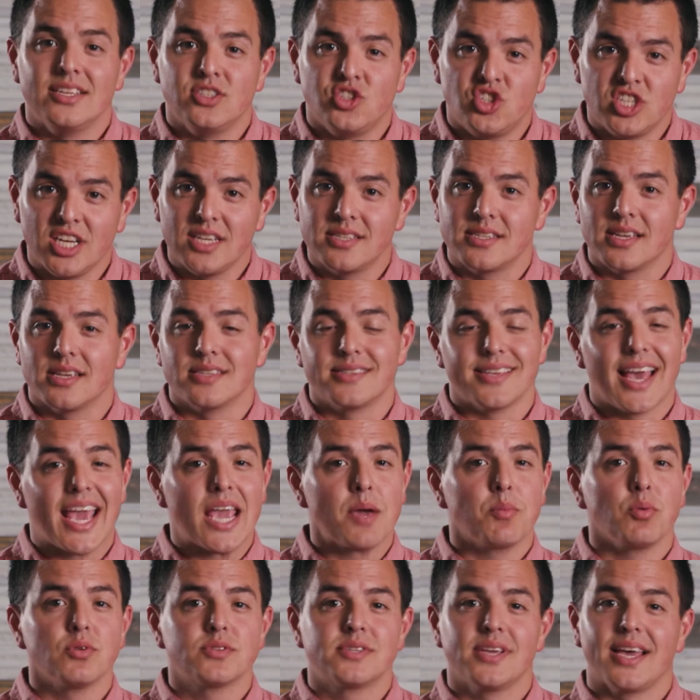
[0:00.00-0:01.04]
Jesus,
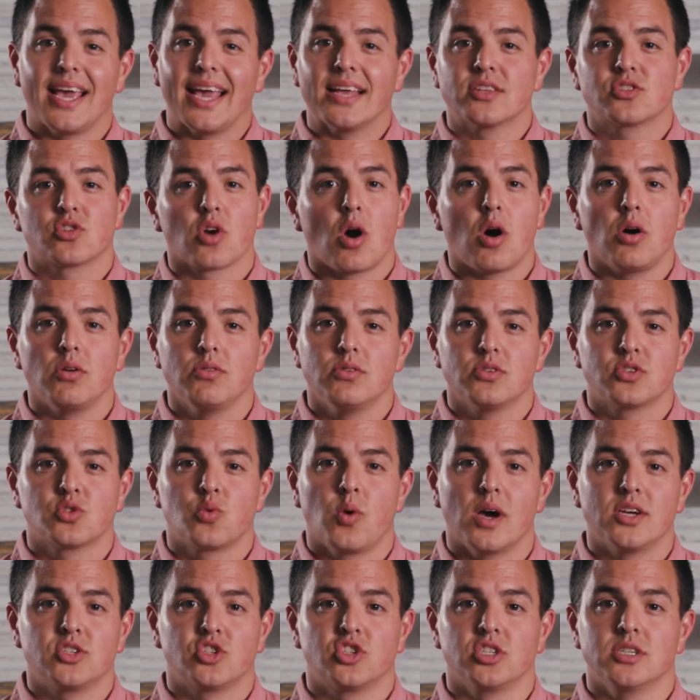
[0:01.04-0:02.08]
able to answer all those
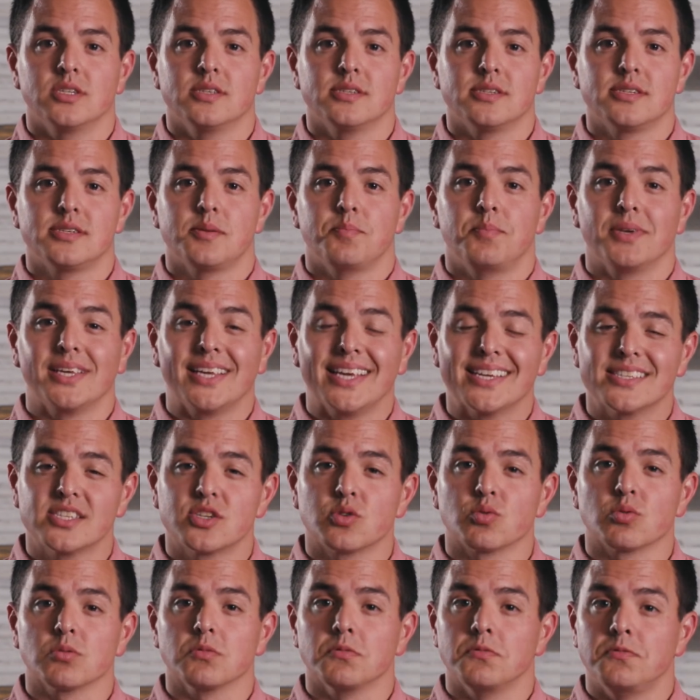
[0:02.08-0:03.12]
questions, begins
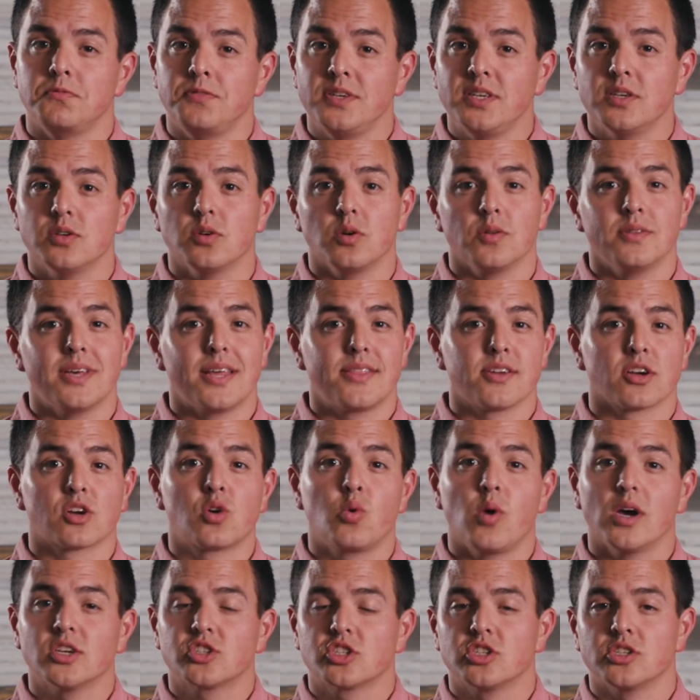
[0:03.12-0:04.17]
to reveal that their
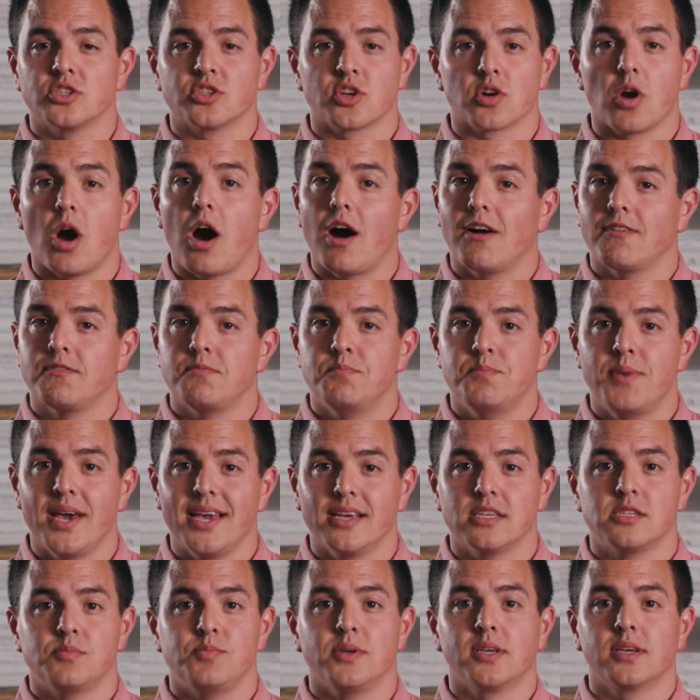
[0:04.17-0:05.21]
questions are off
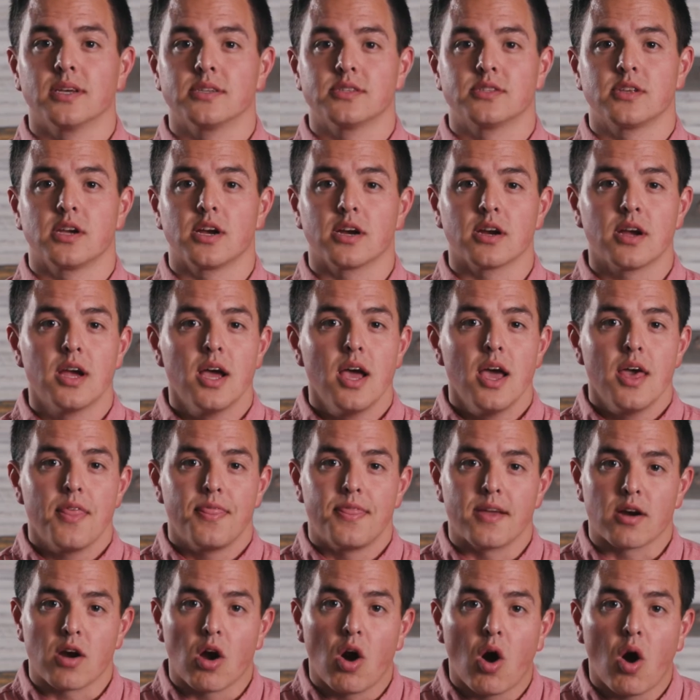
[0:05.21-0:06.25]
base because their
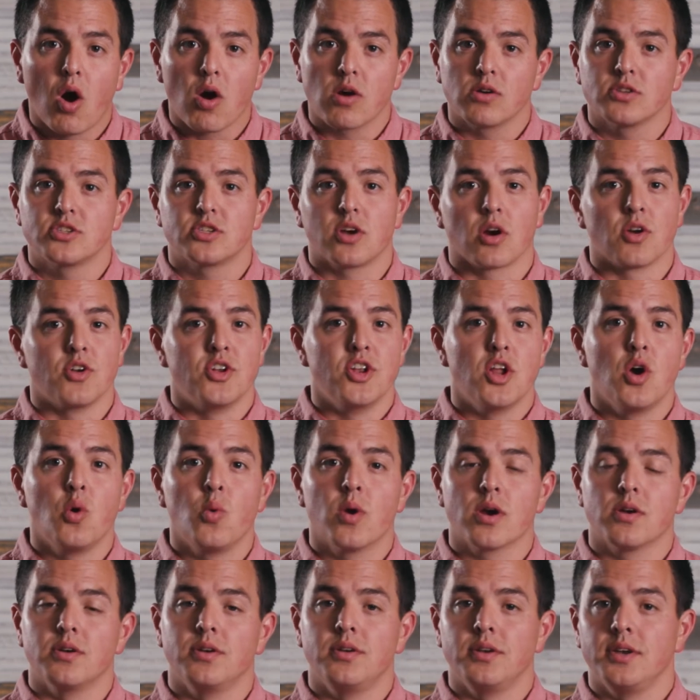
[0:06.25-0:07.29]
hearts are
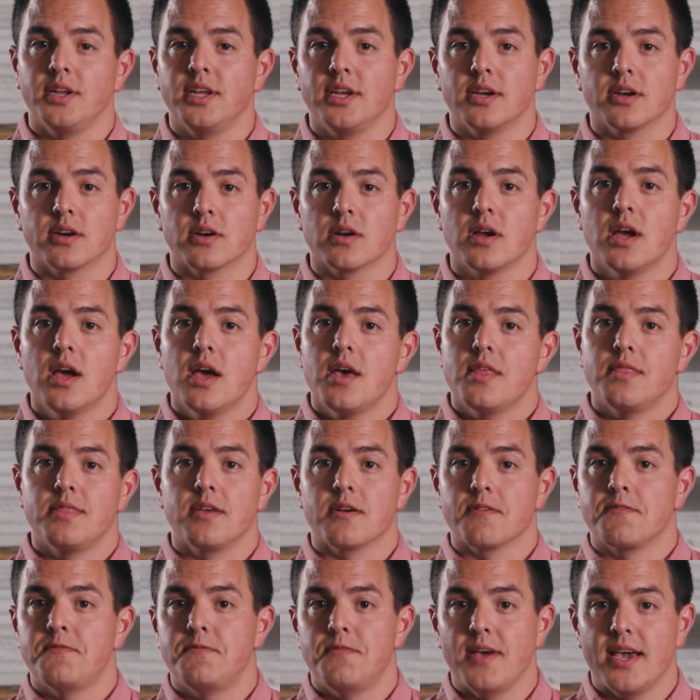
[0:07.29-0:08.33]
nowhere near
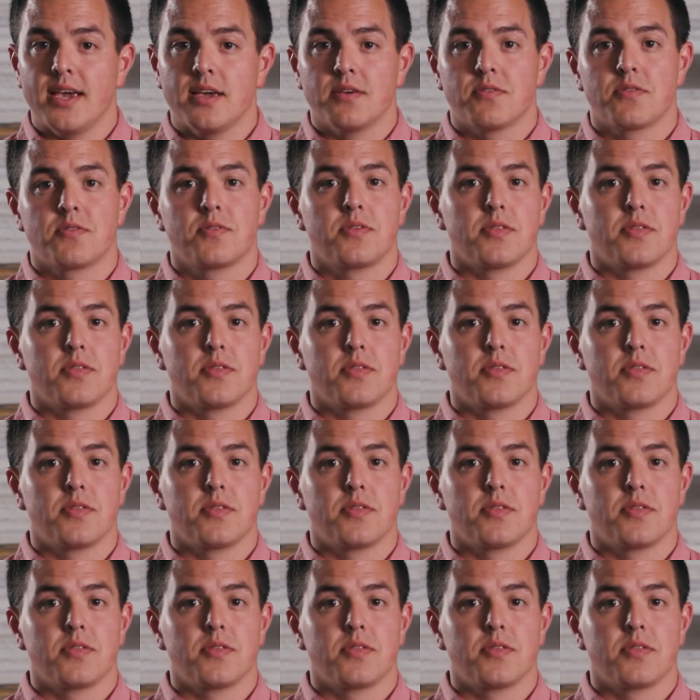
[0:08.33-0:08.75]
their faith.